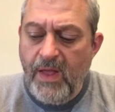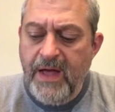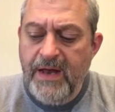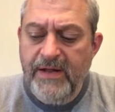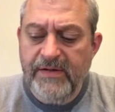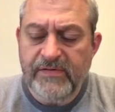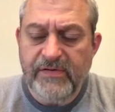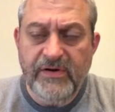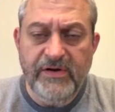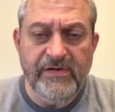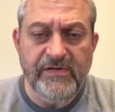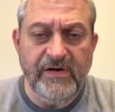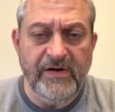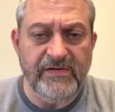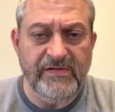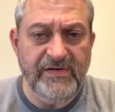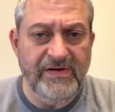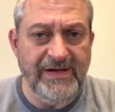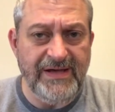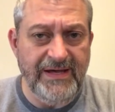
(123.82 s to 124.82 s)
And it's good, it's
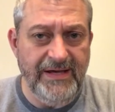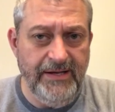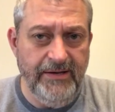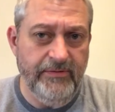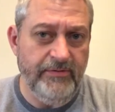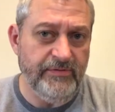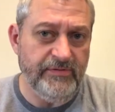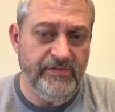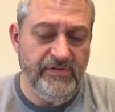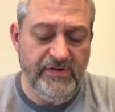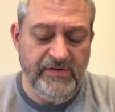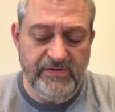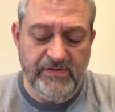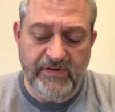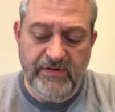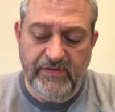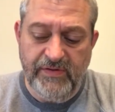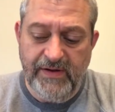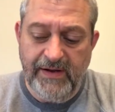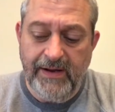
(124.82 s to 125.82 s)
not sticky either, so that's
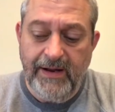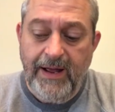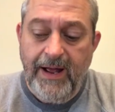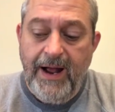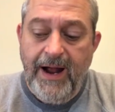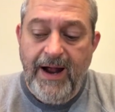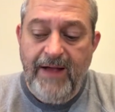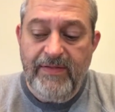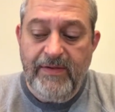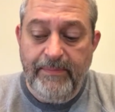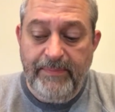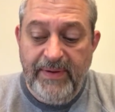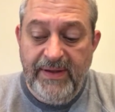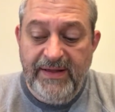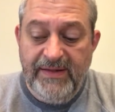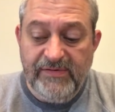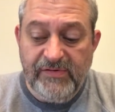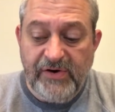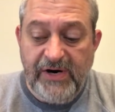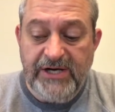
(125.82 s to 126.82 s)
a good thing. And the
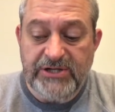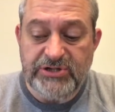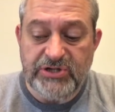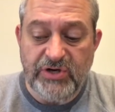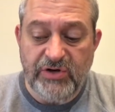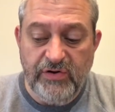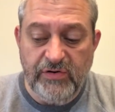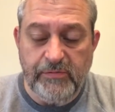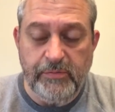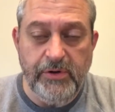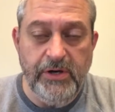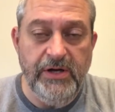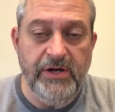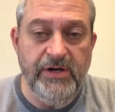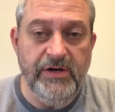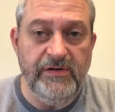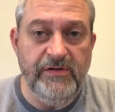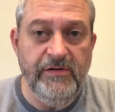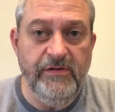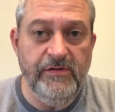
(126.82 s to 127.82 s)
beans are actually cooked pretty
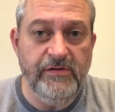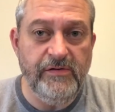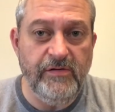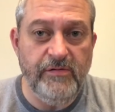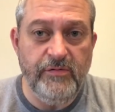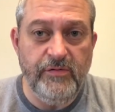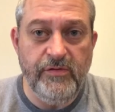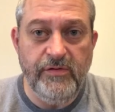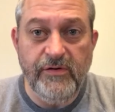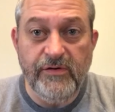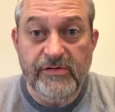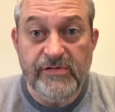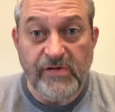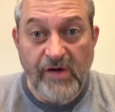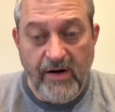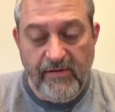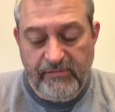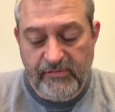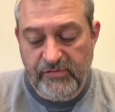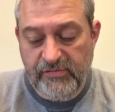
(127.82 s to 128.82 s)
good too, so they're
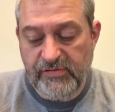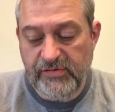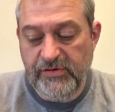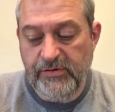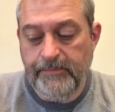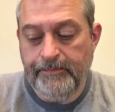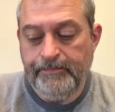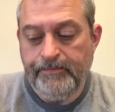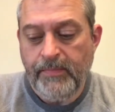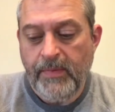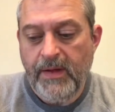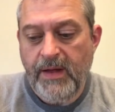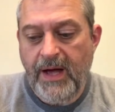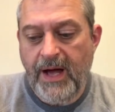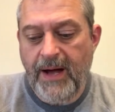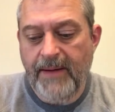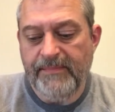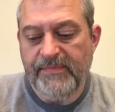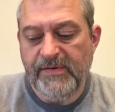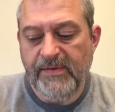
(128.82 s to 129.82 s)
softer too.
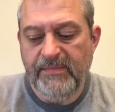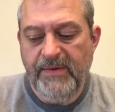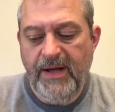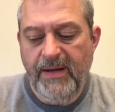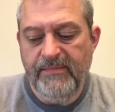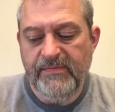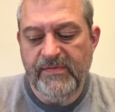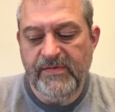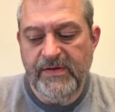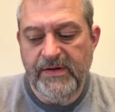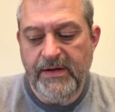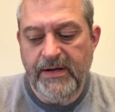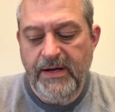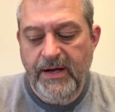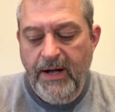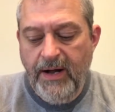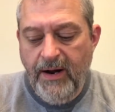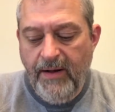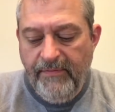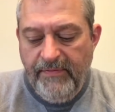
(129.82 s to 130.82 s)
Sometimes
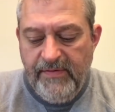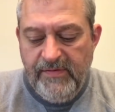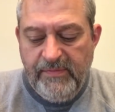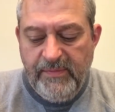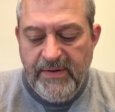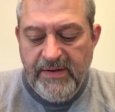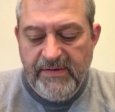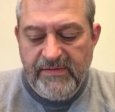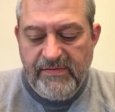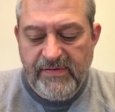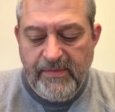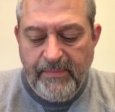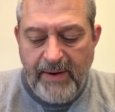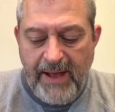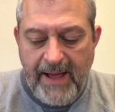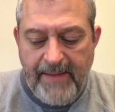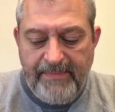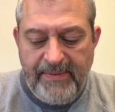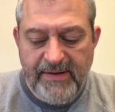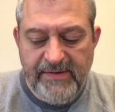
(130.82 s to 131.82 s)
these meals, the
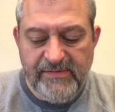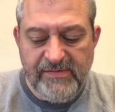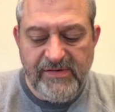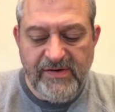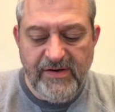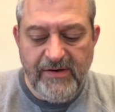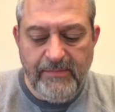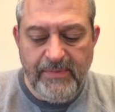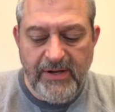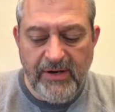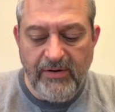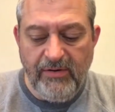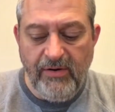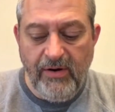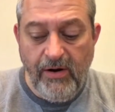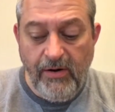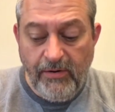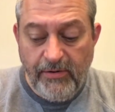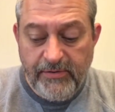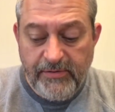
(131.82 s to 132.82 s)
black beans tend to be a
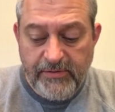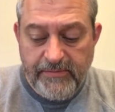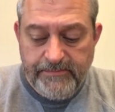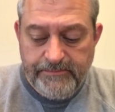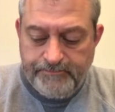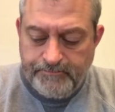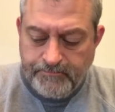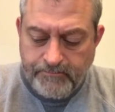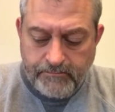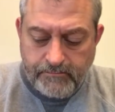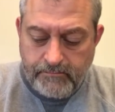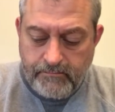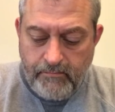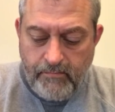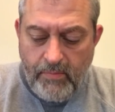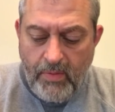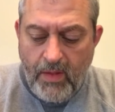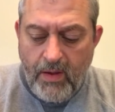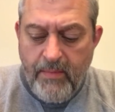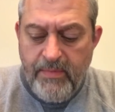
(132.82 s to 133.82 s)
little hard,
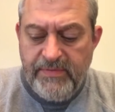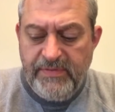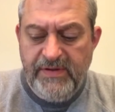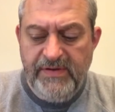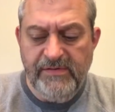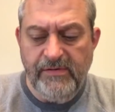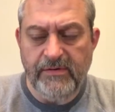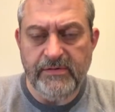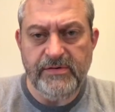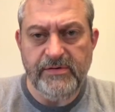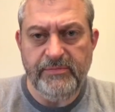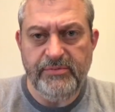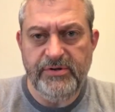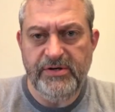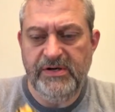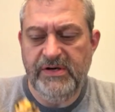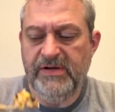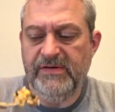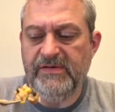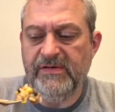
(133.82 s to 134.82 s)
but these aren't. They're
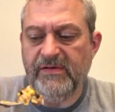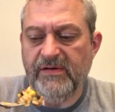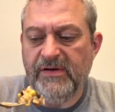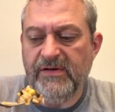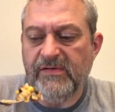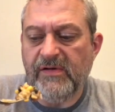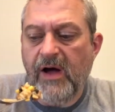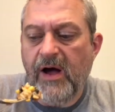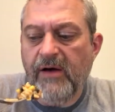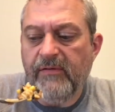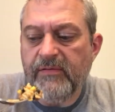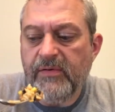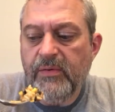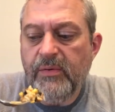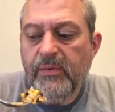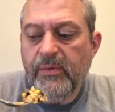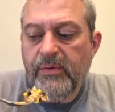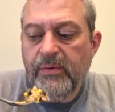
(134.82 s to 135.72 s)
pretty decently soft.